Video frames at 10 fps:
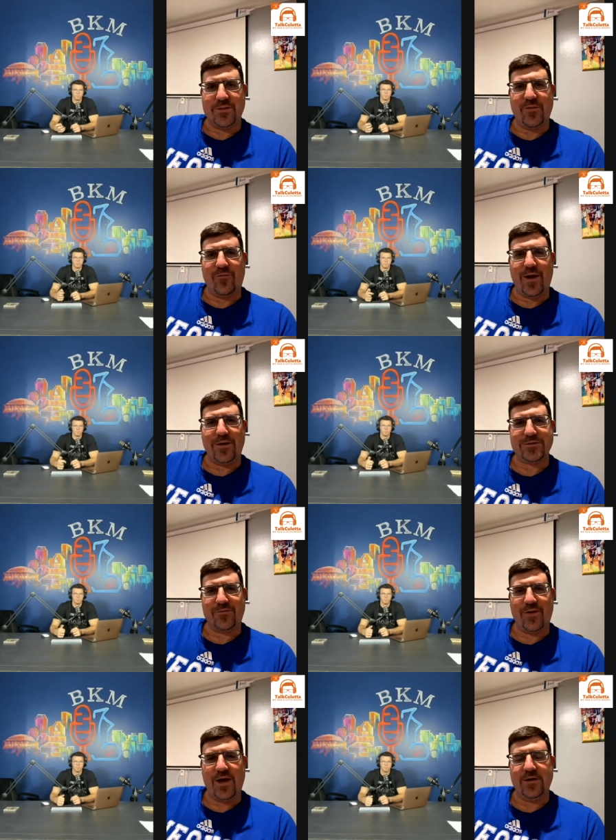semifinals or
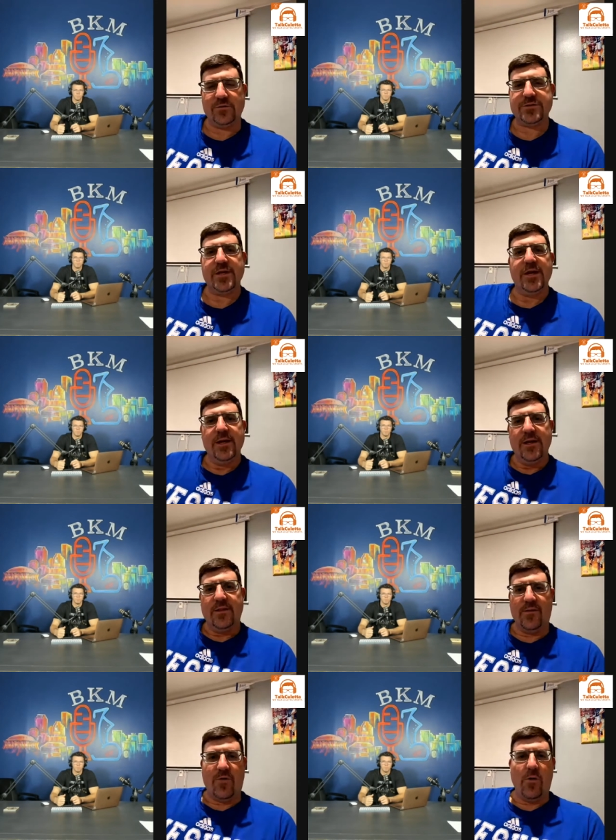finals.
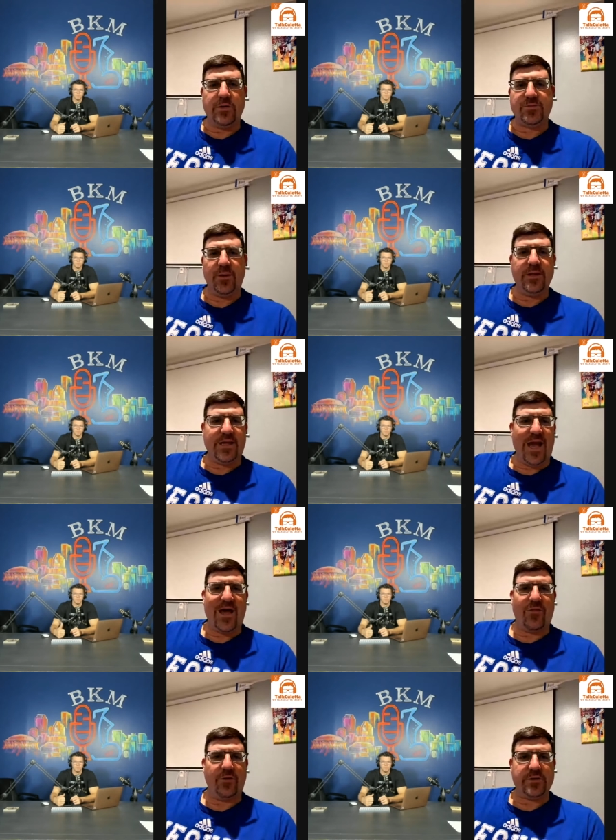They've always played Catholic,